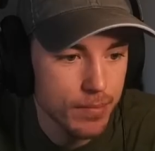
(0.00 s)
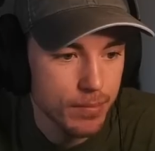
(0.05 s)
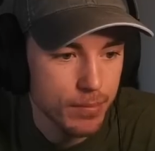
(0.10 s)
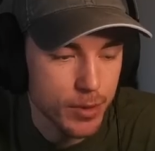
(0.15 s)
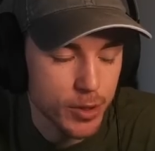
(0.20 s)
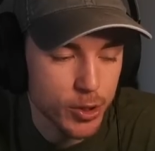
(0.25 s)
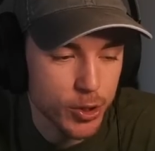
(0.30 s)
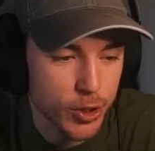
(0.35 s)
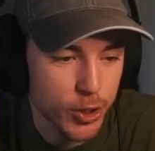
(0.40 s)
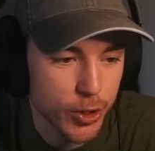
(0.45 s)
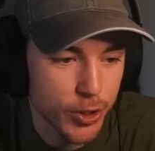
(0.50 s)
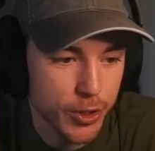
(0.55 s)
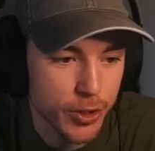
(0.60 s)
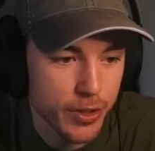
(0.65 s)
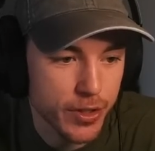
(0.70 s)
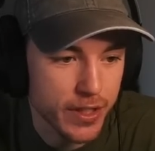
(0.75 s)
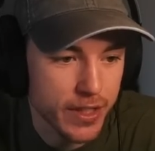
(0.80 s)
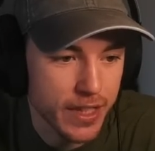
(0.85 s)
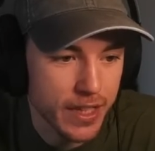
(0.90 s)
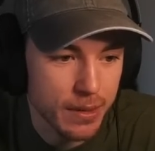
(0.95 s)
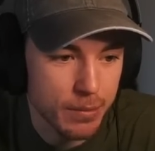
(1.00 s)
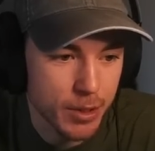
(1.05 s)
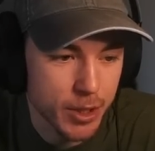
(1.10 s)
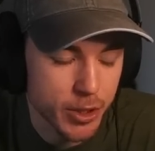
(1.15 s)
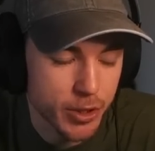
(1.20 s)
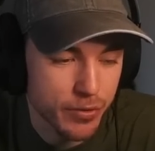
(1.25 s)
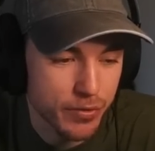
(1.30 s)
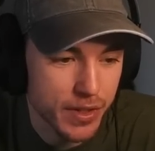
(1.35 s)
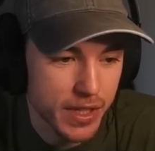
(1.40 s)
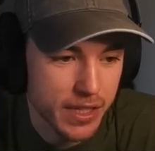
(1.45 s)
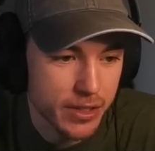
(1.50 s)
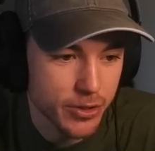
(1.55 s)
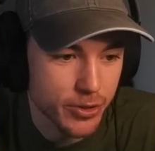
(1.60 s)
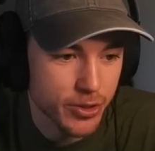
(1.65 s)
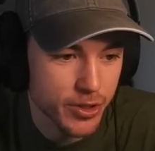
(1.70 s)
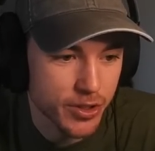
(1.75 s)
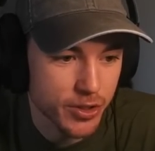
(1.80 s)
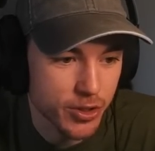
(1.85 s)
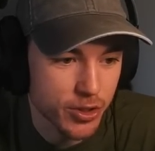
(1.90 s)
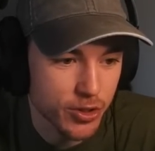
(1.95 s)
But sure, you could get a bunch of eels
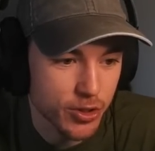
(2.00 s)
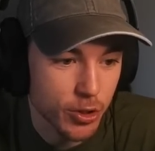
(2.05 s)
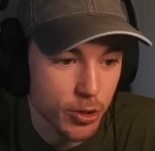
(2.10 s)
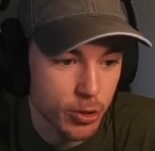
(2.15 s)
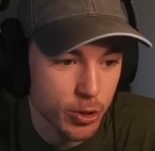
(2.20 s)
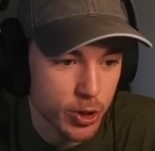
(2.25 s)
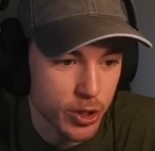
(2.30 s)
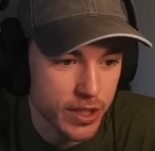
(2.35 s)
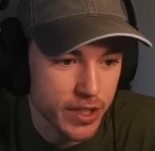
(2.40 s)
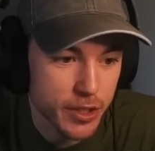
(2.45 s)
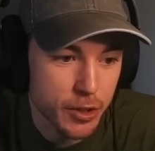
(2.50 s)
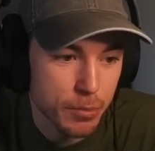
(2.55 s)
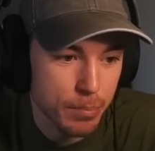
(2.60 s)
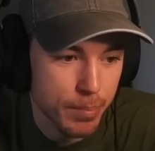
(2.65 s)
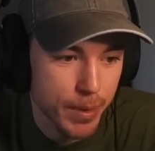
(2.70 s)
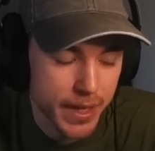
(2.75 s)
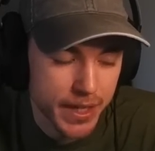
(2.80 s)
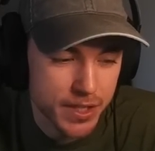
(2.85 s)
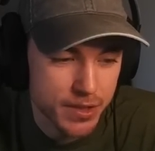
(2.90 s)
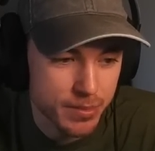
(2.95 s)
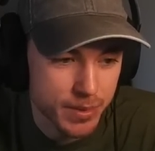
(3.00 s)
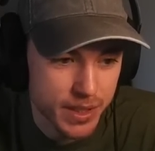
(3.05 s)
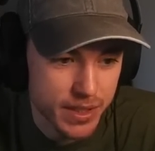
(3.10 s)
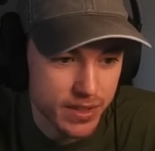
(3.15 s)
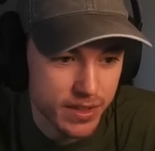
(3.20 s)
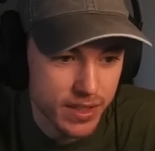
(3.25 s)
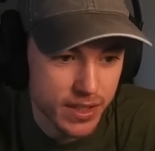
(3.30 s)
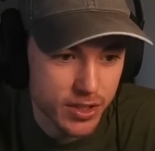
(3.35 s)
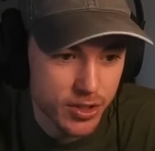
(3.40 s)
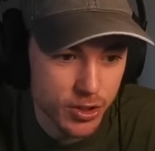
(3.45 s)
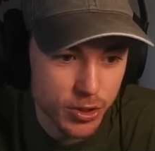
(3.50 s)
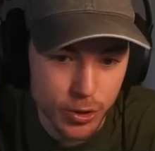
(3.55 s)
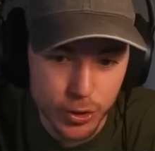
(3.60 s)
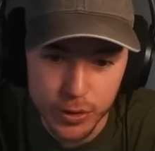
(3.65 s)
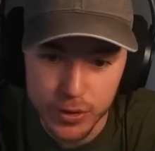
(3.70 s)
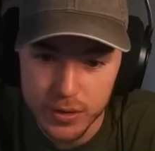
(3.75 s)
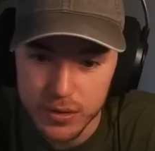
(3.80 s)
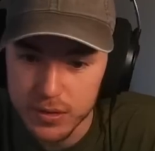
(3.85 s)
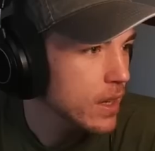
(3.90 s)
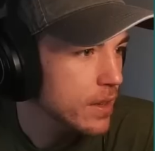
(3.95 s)
and sturgeon in your basement
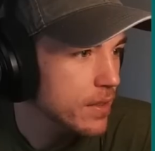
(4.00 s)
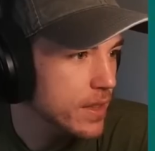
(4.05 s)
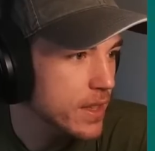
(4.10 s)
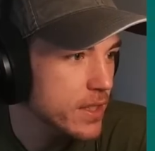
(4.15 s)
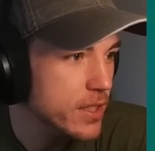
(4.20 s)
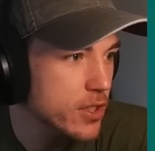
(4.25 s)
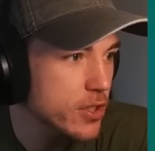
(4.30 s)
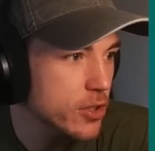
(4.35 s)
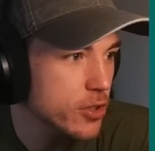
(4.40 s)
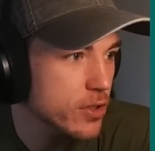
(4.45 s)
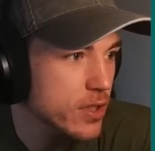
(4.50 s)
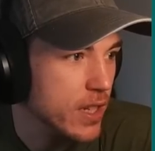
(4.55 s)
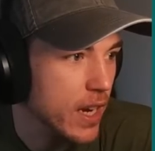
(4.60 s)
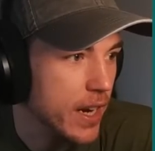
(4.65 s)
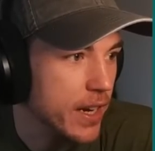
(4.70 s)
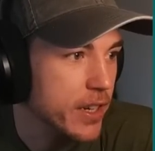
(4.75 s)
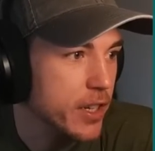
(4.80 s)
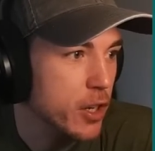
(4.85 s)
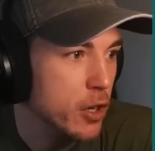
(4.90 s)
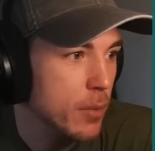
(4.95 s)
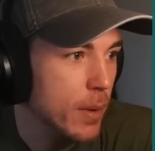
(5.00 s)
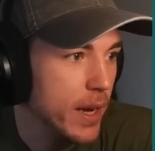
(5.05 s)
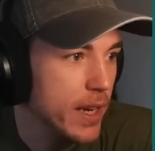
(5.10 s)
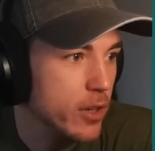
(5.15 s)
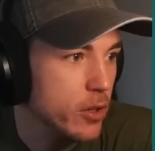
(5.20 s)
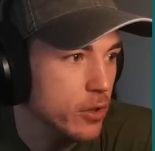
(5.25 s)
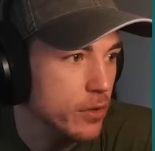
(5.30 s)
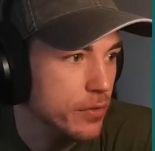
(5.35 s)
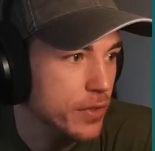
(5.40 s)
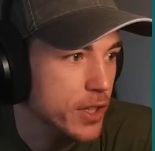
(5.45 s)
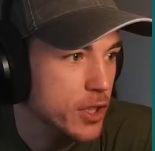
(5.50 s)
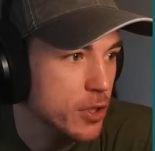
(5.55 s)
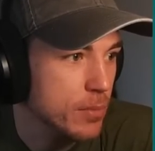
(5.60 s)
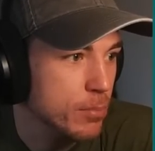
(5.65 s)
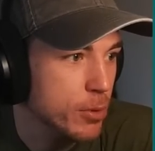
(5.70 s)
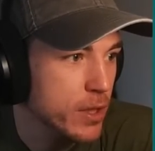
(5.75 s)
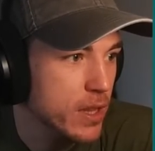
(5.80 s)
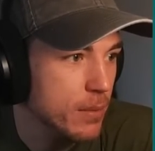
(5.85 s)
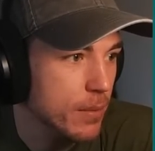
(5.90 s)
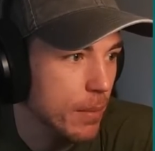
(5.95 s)
cistern. This is your sign to go buy goldfish and
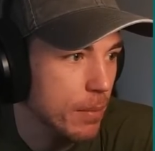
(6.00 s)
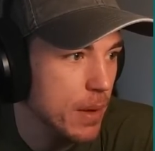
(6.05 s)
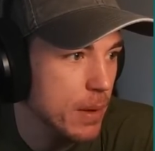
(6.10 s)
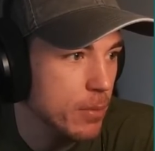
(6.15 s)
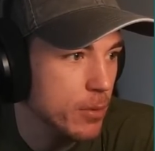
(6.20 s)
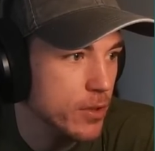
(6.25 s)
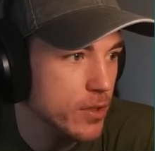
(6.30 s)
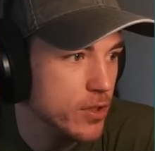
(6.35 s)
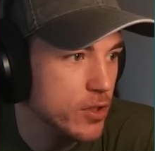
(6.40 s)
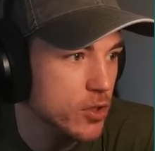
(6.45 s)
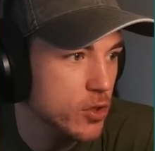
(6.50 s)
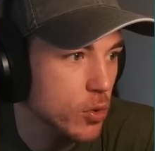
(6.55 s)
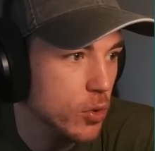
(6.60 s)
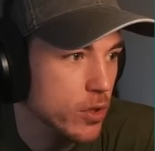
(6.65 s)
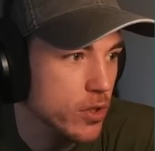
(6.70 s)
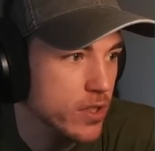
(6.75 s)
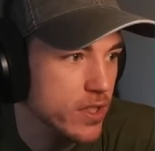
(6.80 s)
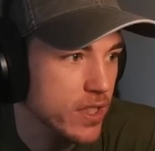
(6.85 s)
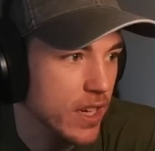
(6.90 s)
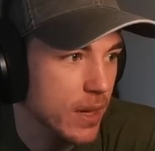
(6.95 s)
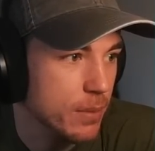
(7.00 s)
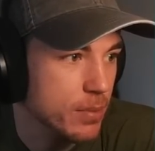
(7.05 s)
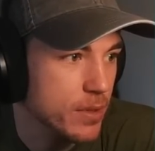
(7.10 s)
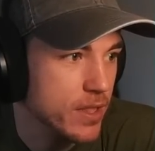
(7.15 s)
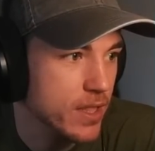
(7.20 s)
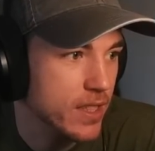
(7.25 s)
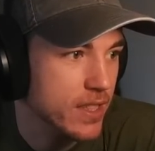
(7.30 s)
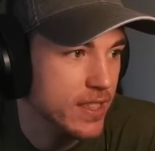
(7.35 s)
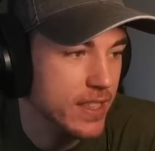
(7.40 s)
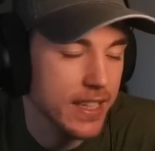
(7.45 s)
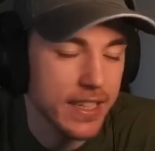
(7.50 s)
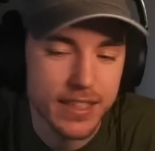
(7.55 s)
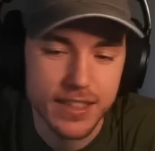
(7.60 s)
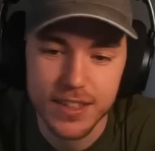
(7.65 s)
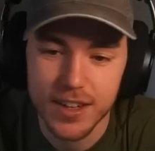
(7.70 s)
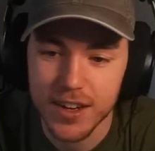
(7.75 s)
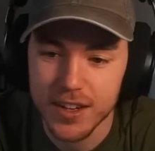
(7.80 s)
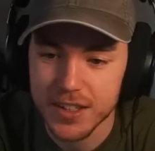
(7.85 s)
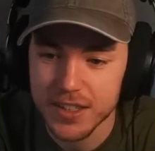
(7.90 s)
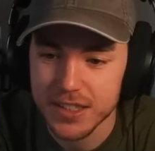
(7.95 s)
put them at people's doorsteps to
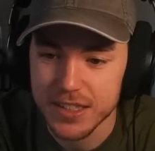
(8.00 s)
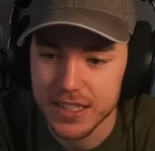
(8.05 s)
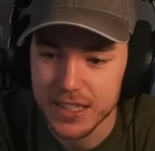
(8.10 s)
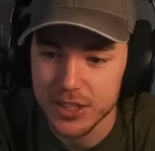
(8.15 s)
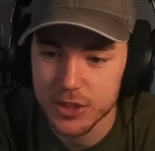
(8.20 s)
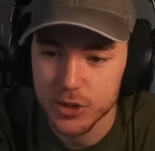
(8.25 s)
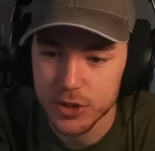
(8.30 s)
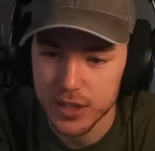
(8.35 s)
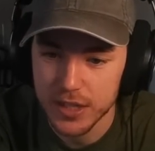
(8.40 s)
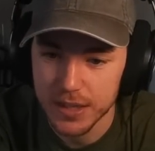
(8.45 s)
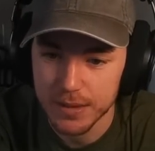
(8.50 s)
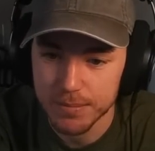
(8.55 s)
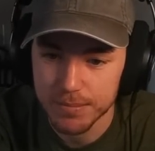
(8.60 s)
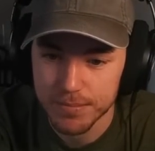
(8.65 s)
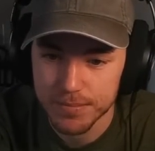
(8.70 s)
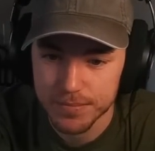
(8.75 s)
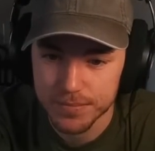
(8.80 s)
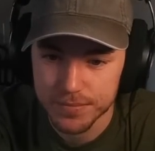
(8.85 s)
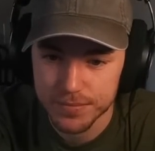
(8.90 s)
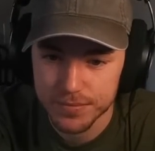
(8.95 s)
ding-dong ditch them.